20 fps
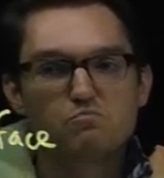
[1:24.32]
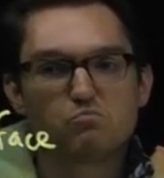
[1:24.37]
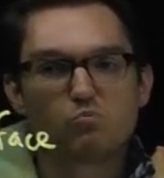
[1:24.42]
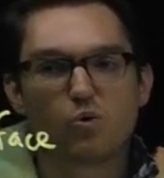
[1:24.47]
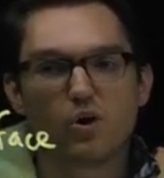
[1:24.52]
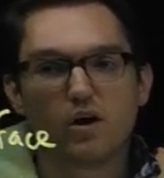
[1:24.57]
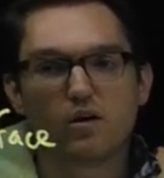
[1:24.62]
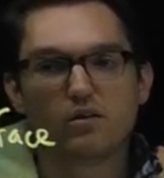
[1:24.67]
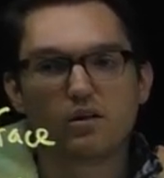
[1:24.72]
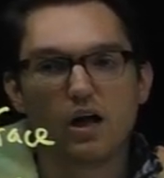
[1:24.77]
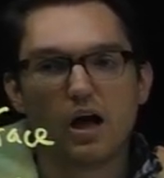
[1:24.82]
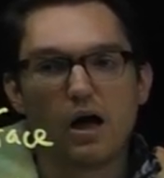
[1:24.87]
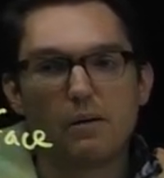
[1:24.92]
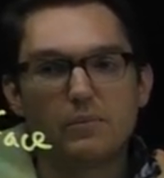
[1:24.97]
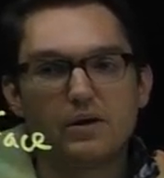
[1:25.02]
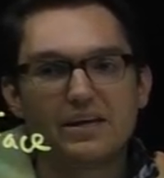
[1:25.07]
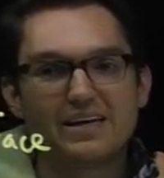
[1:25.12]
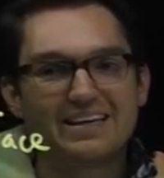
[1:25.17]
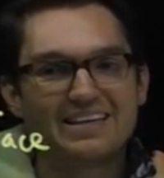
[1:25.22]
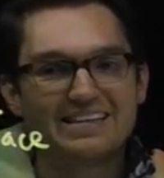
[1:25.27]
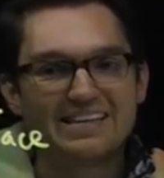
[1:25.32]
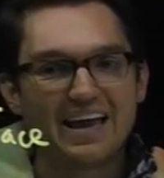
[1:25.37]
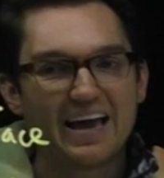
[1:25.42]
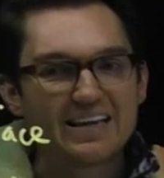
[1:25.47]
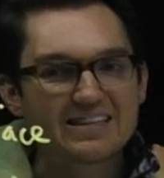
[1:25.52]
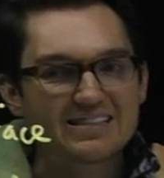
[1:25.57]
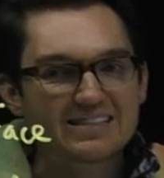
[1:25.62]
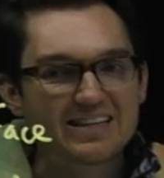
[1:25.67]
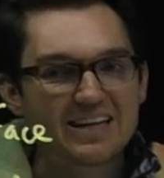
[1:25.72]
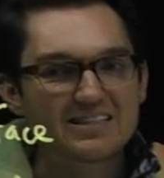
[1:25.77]
well, I'm going to
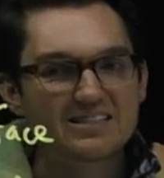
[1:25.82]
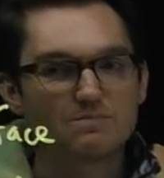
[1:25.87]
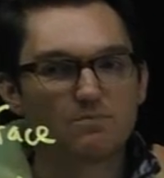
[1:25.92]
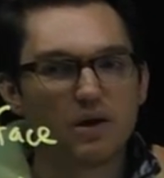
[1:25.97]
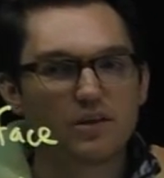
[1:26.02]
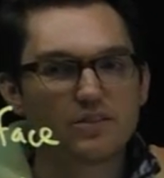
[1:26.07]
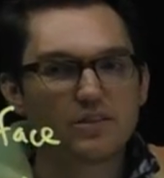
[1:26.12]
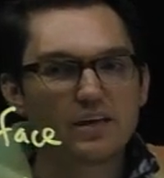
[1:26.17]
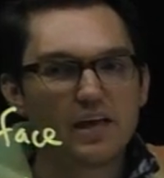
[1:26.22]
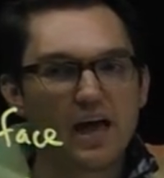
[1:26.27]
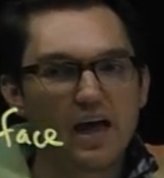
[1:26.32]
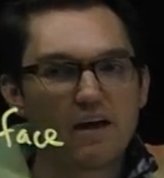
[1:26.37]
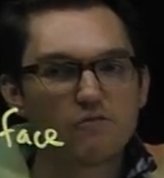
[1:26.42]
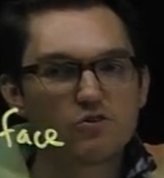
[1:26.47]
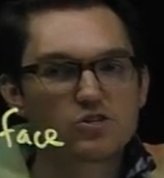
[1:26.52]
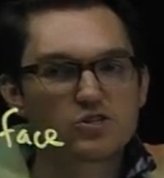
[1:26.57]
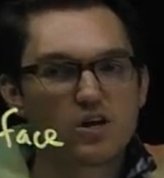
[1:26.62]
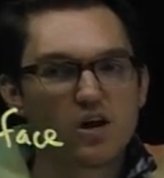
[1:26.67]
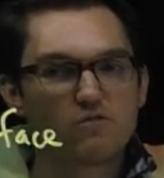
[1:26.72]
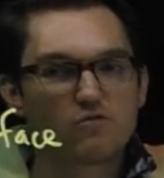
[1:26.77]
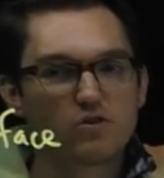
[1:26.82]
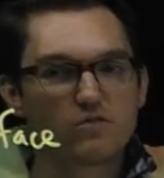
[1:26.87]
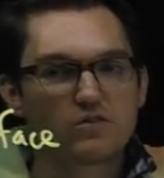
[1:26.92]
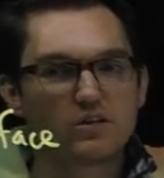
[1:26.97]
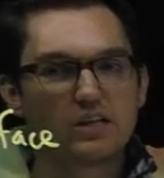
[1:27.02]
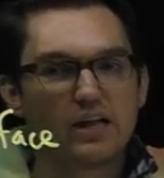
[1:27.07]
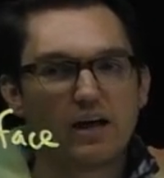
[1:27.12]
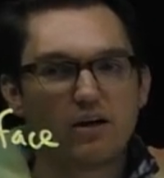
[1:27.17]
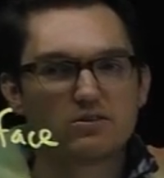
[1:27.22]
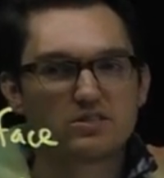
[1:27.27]
guess that's monthly average cover of
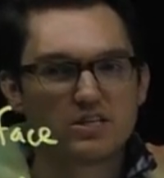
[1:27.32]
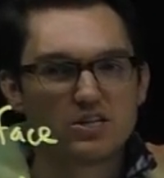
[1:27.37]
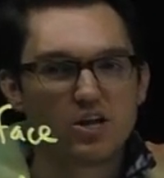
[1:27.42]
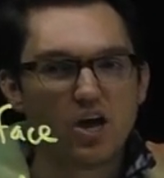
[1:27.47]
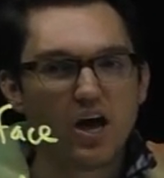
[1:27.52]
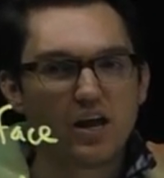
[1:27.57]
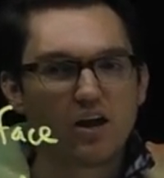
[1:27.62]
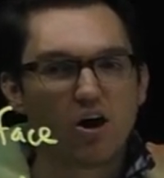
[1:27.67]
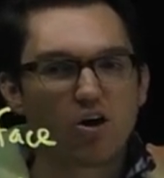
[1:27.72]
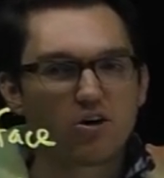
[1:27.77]
clouds and not